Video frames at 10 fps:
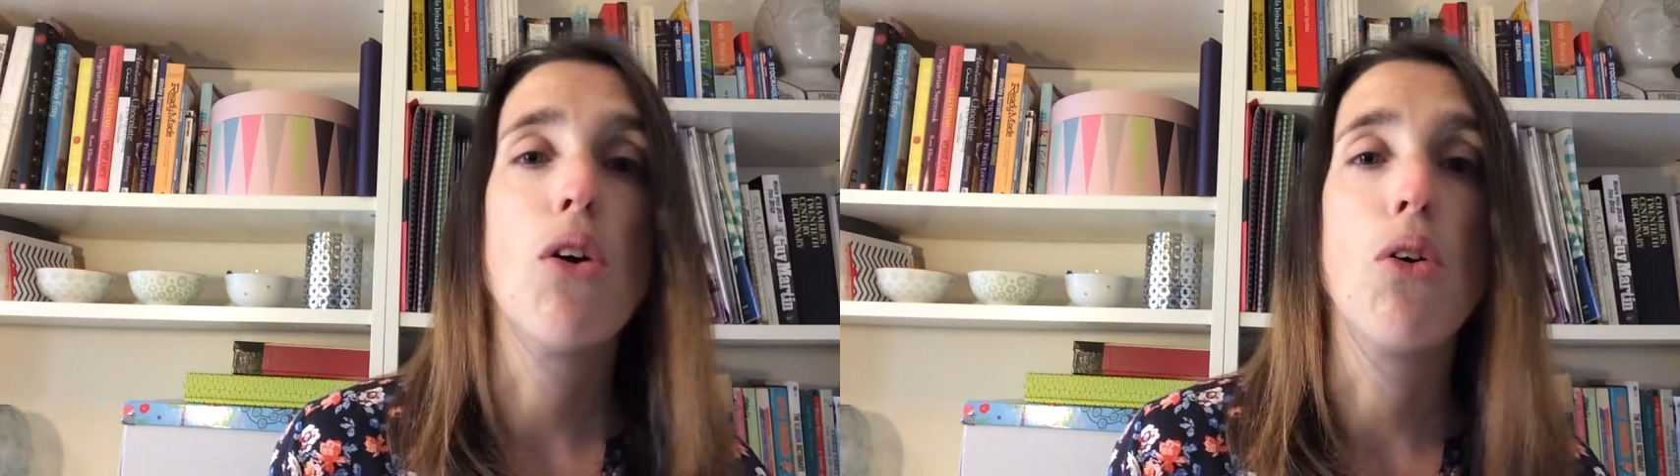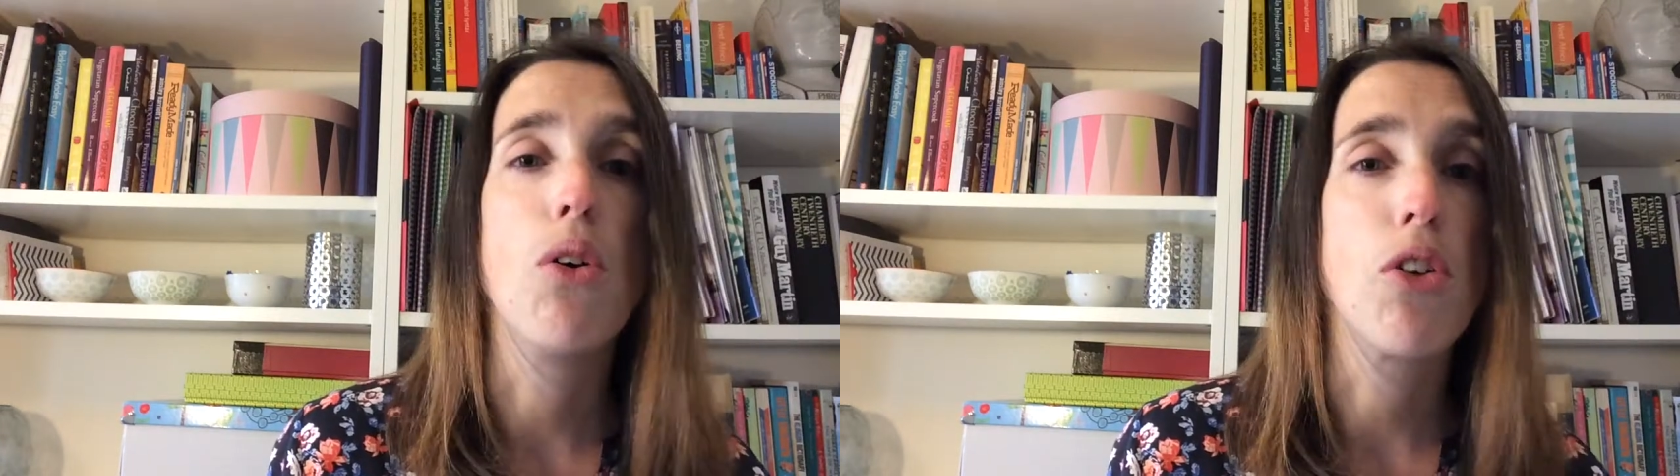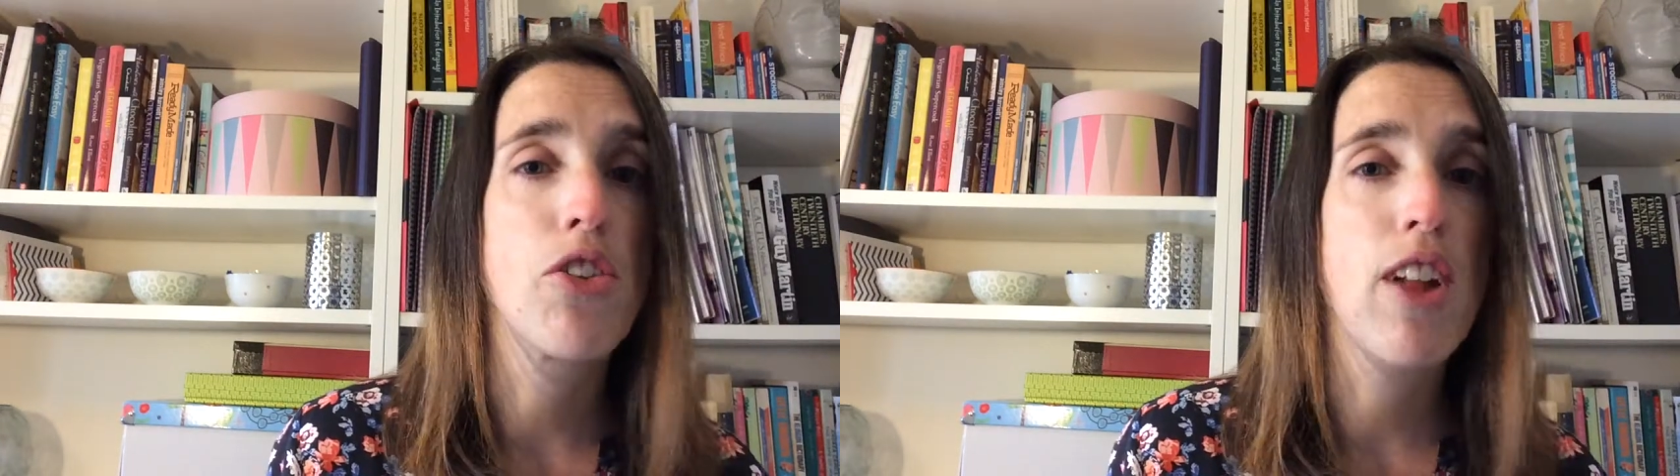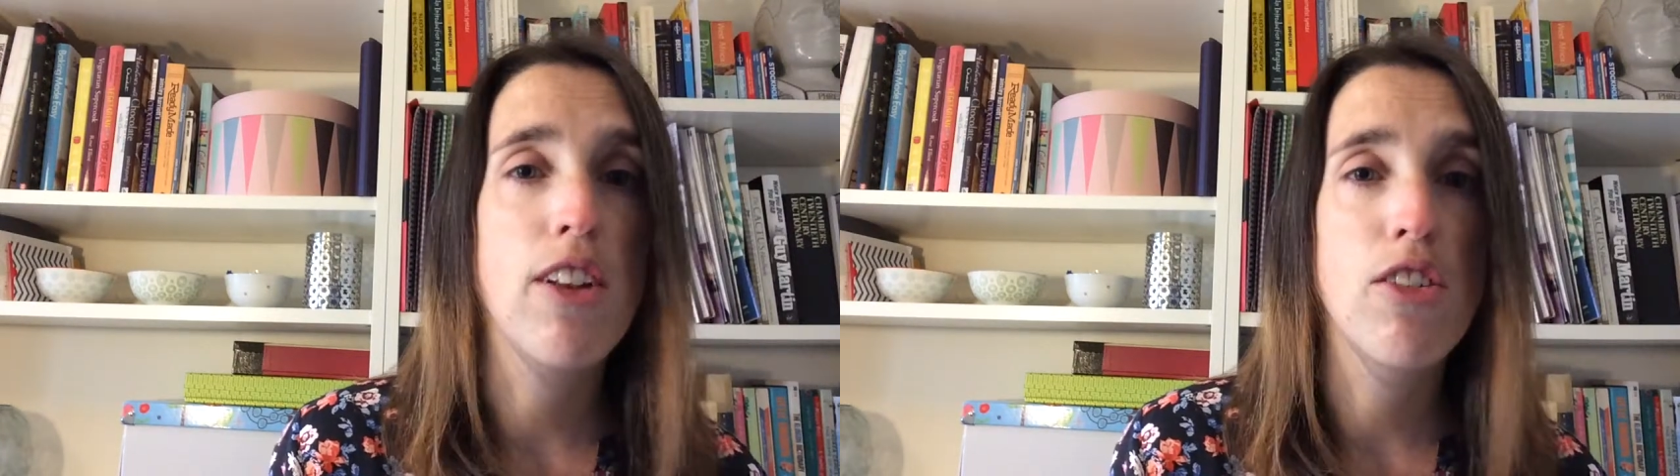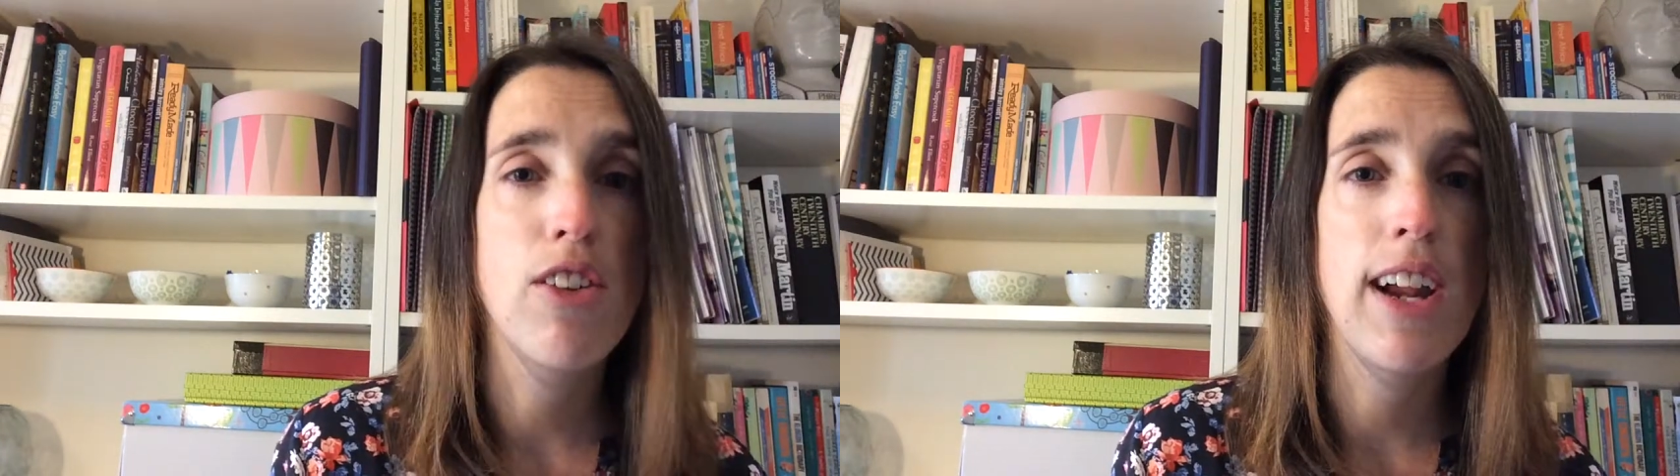or
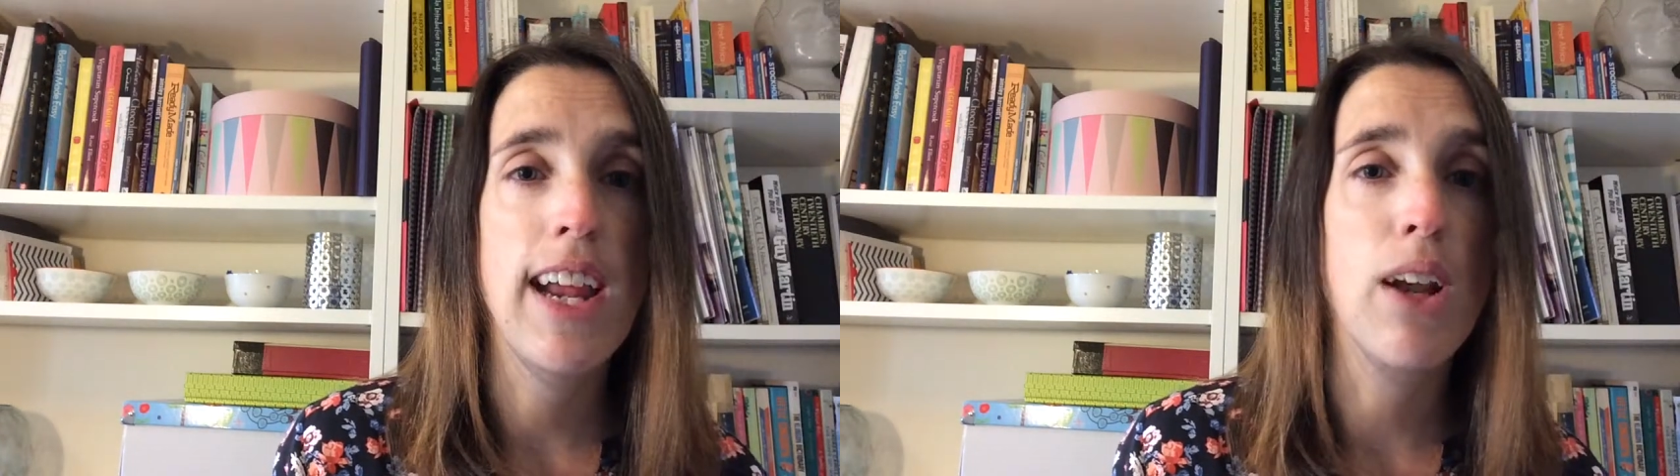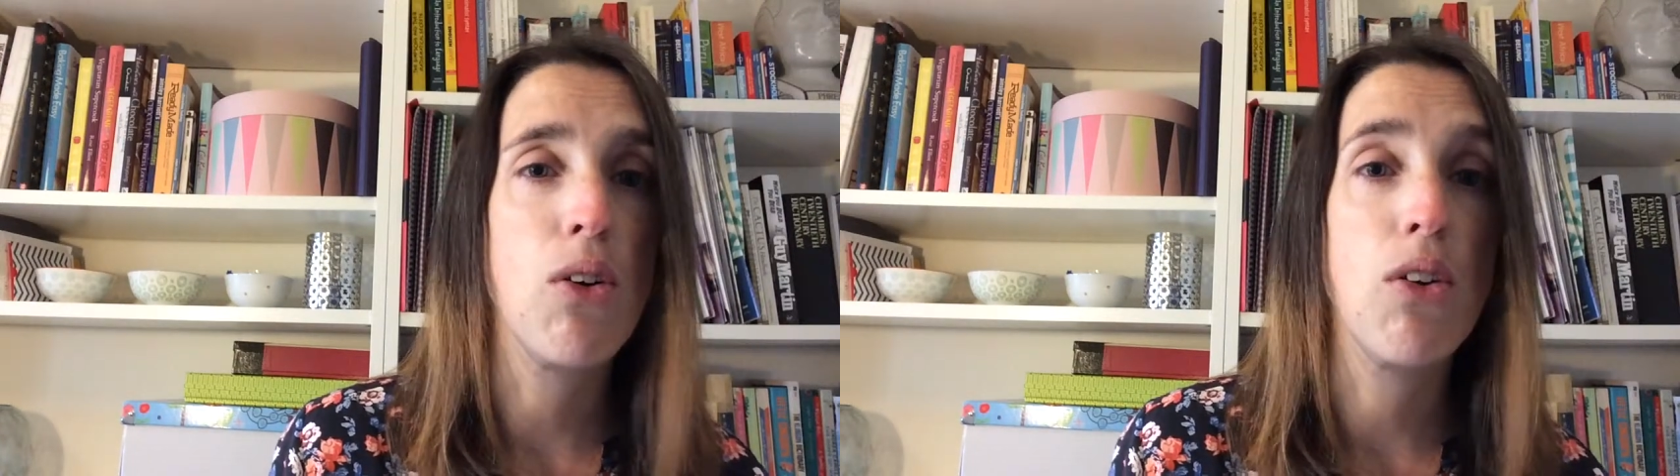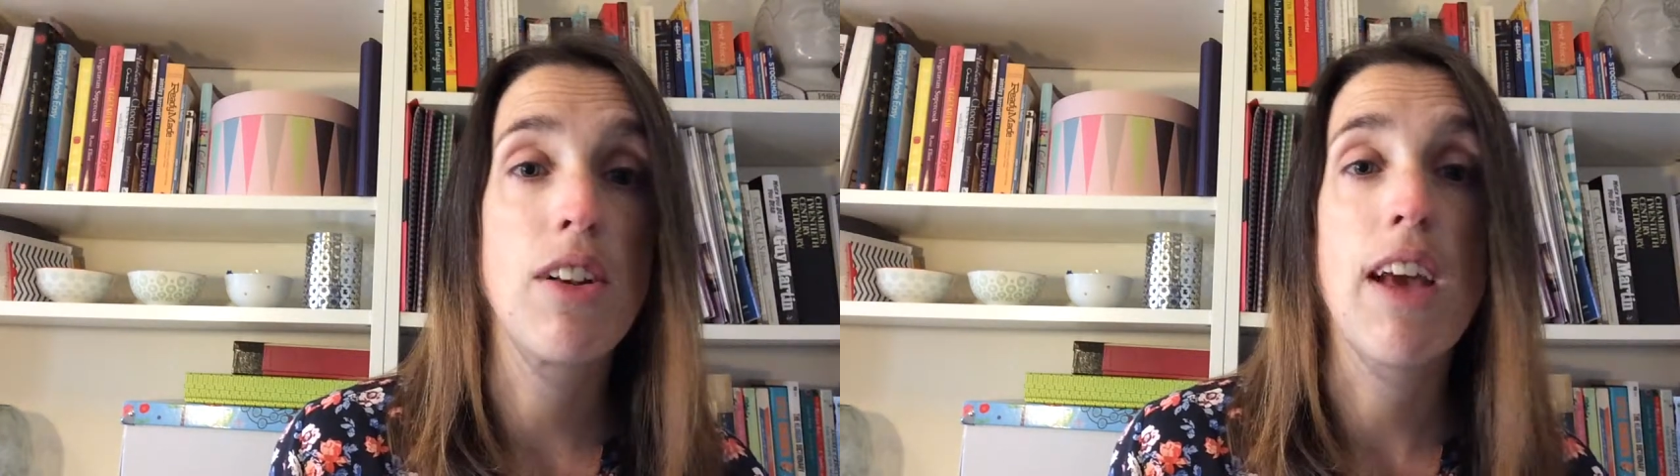stuttering or